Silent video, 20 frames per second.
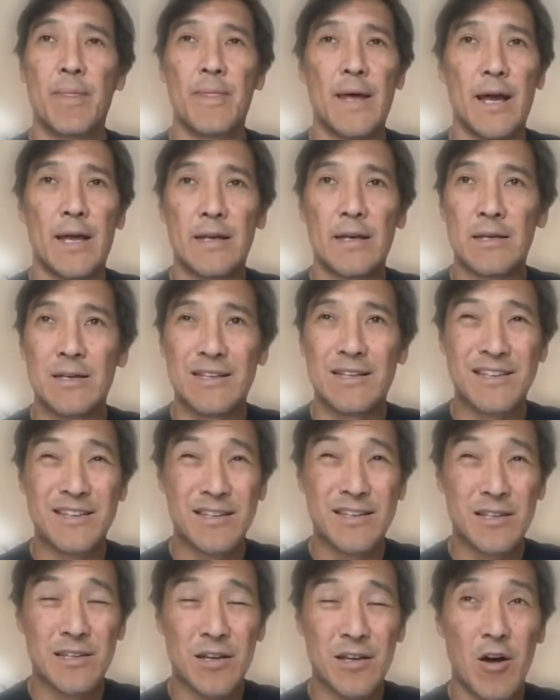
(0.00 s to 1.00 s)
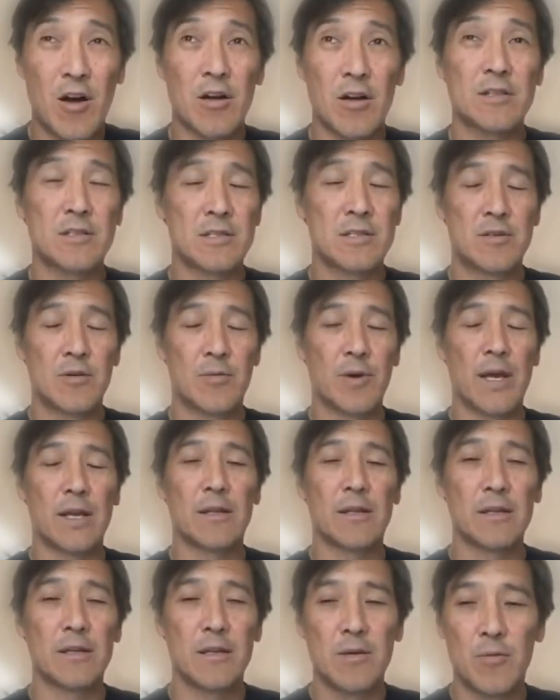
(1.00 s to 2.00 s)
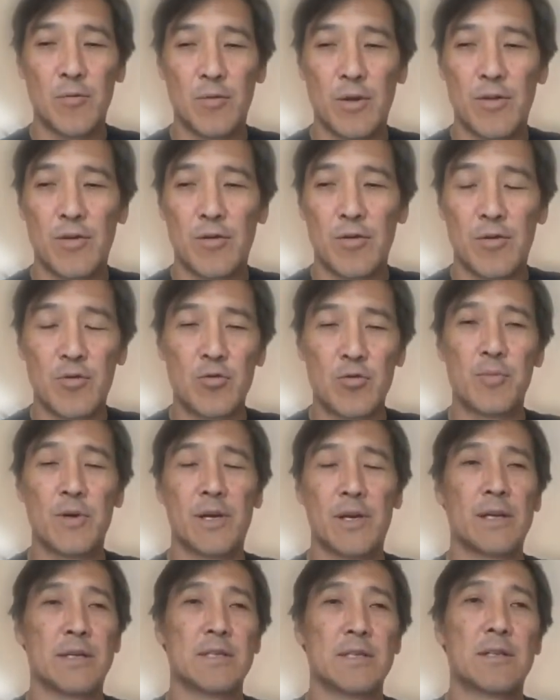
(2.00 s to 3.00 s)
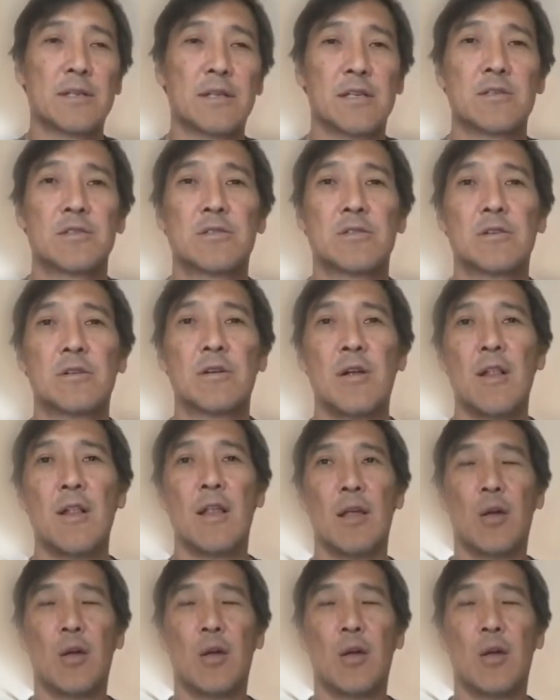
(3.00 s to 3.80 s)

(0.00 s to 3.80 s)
that talks directly with your Kubernetes cluster.